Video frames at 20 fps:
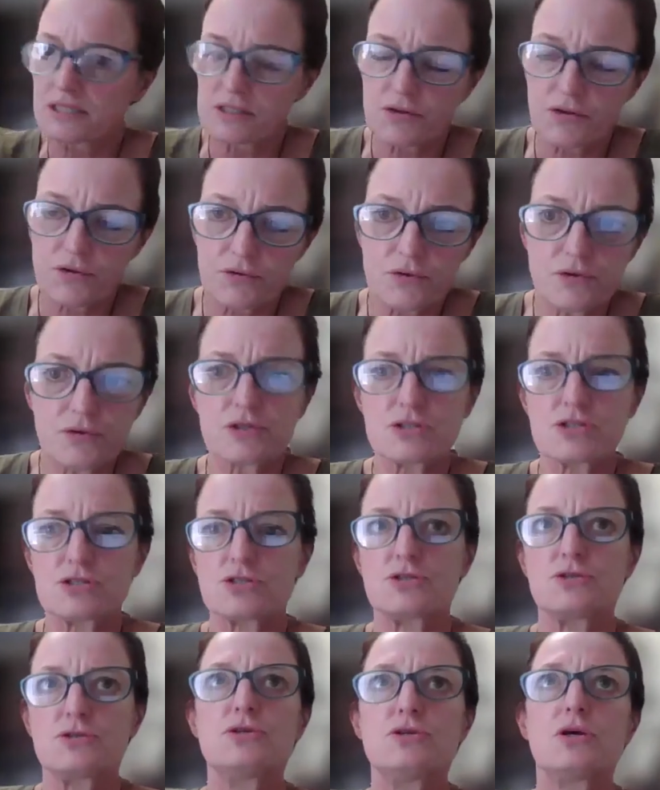us through the
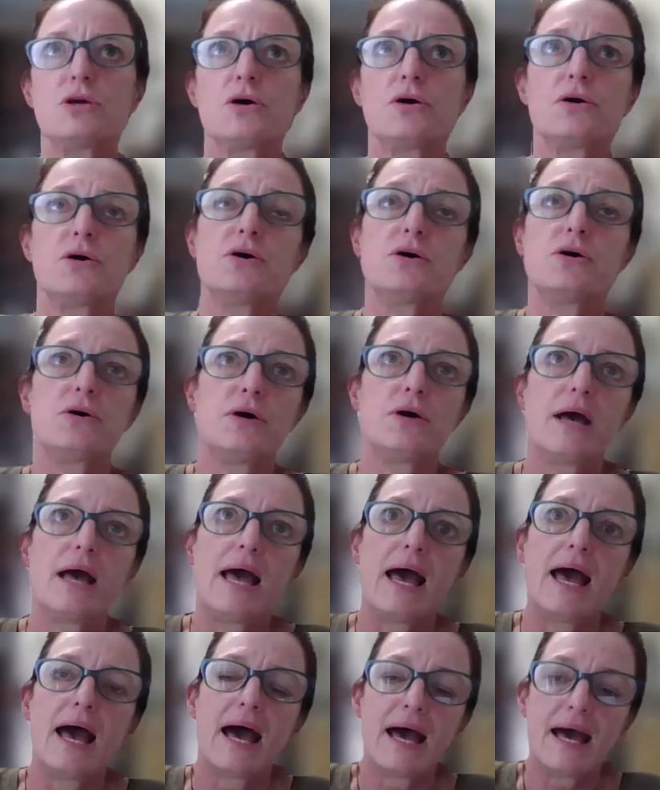studio
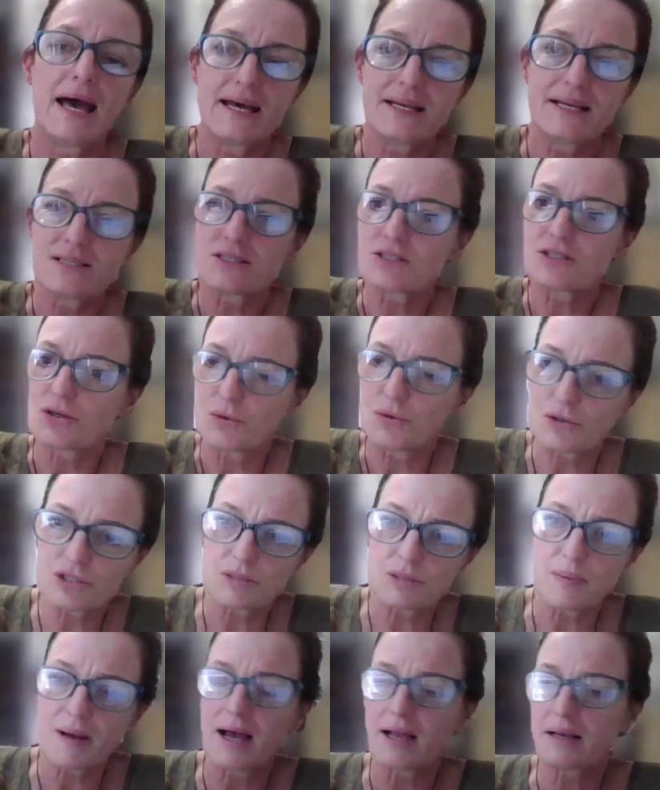and talked
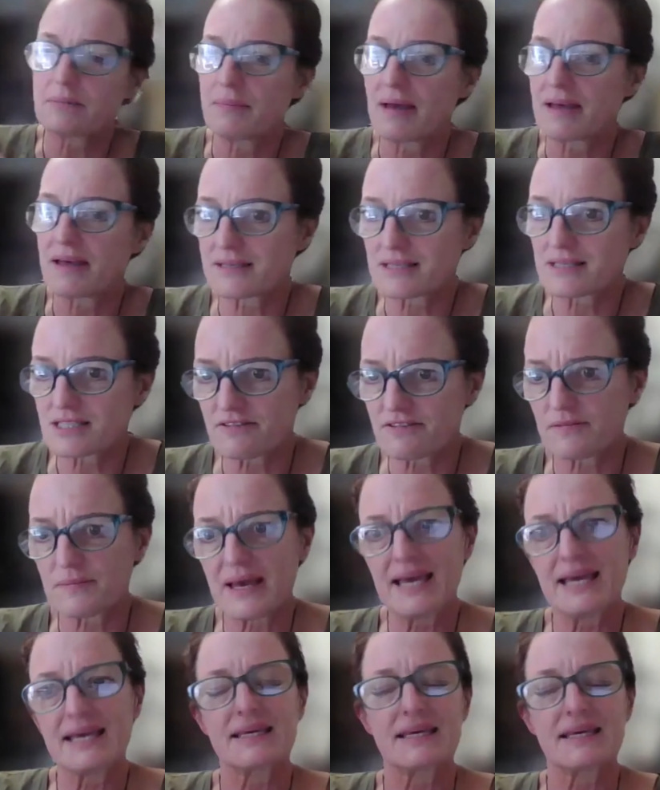about methods of
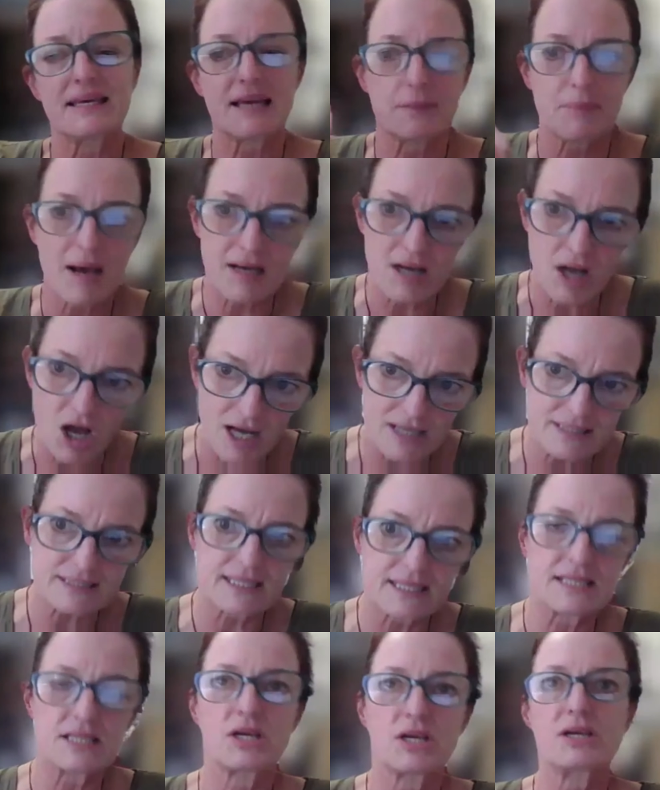making, about art
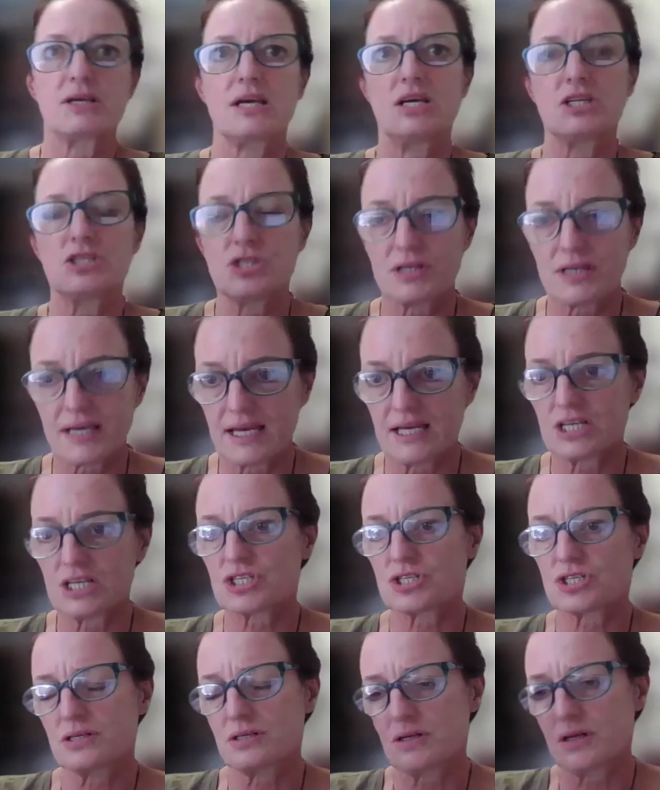
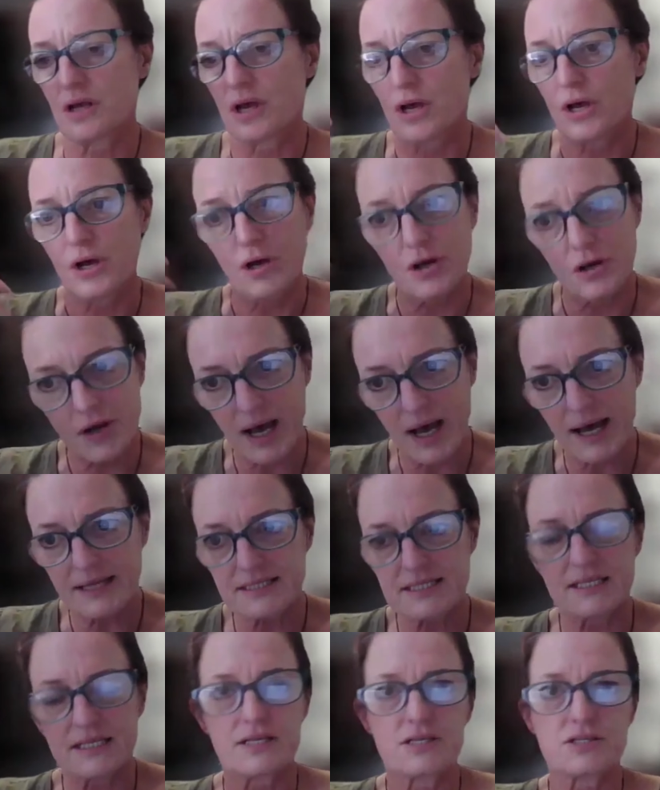education, her
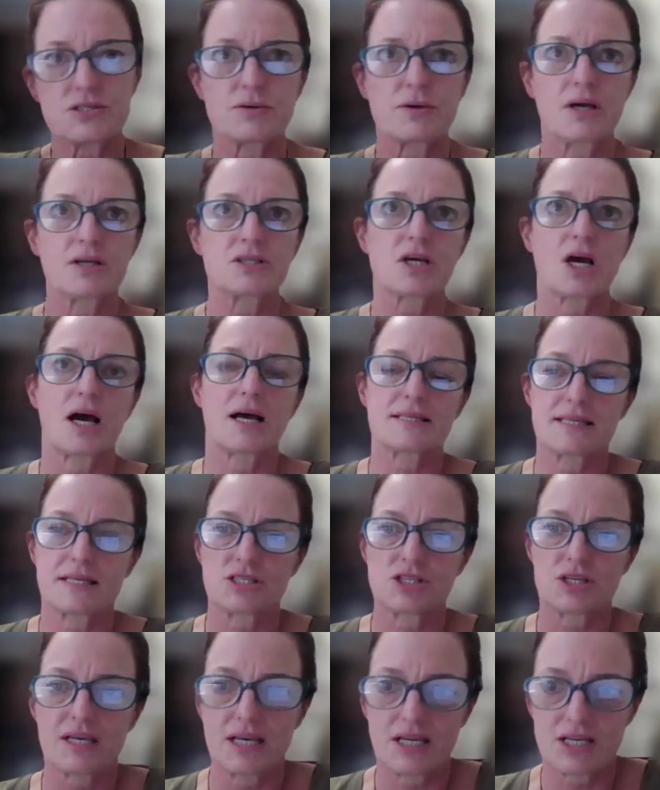ideas around arts
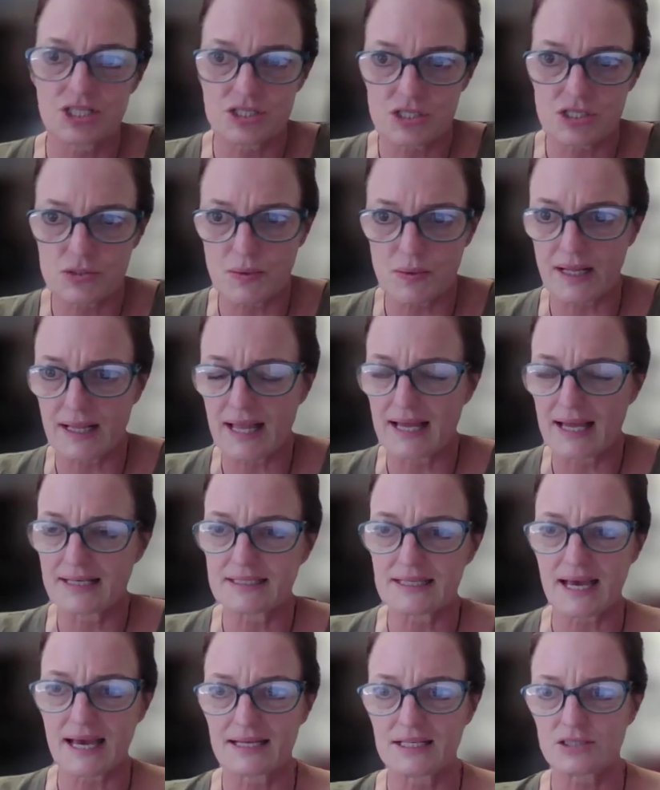education as well.
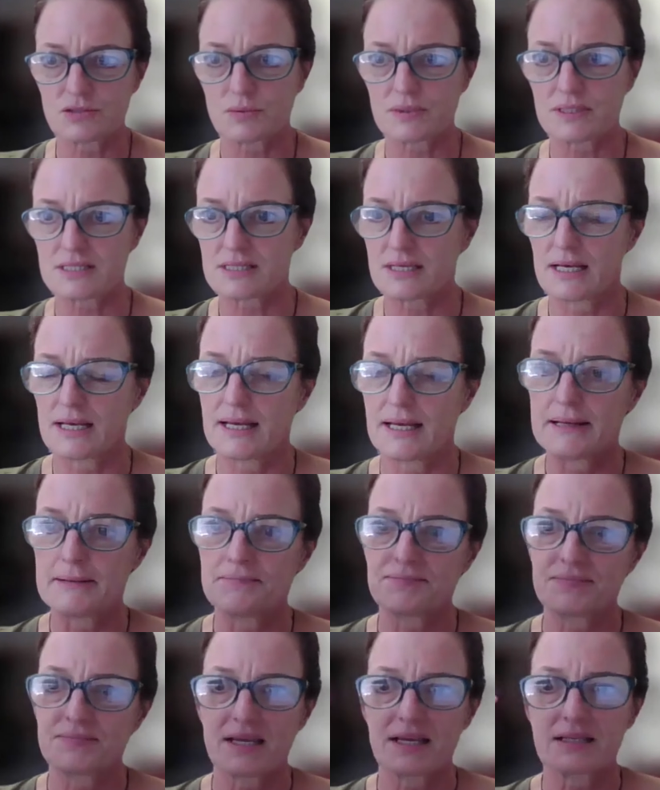And
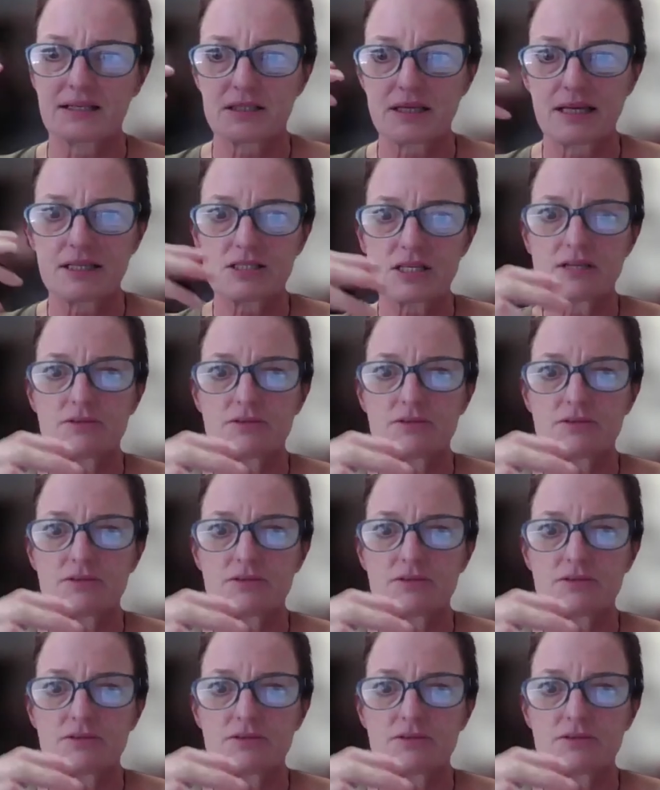it